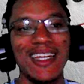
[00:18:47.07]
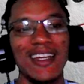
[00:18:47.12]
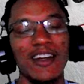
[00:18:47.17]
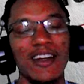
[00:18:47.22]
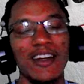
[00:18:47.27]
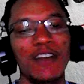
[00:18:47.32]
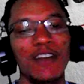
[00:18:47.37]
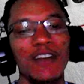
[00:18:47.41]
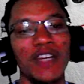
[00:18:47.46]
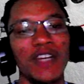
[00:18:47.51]

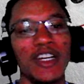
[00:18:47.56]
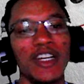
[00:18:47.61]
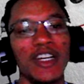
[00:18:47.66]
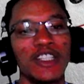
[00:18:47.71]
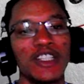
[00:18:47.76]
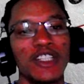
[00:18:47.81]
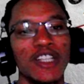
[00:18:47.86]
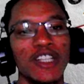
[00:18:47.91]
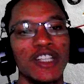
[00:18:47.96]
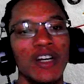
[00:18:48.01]
of
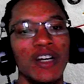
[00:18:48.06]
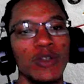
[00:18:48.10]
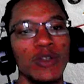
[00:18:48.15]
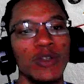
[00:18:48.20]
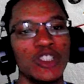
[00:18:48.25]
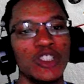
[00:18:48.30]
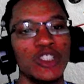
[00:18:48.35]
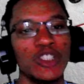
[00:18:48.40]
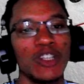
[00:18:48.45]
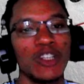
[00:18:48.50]
English
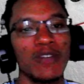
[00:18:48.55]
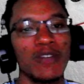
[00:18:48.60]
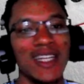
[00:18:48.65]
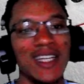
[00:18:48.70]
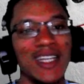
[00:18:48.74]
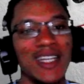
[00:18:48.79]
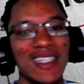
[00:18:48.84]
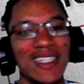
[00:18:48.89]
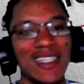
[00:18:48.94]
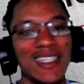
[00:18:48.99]
language of
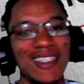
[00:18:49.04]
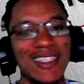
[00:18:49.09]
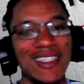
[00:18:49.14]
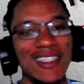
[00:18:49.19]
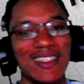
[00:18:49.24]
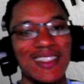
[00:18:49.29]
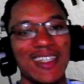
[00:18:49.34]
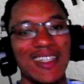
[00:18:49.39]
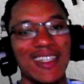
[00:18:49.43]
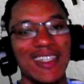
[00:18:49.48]
SEA
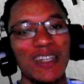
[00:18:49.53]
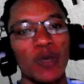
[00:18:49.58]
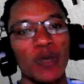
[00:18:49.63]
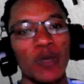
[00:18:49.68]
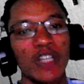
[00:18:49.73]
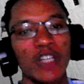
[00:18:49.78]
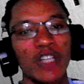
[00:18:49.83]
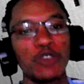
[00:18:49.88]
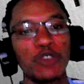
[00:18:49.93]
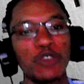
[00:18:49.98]
today, week
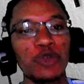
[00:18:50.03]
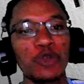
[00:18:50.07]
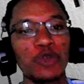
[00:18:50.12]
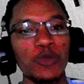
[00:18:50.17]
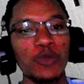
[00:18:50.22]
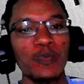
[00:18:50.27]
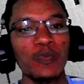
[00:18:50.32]
2.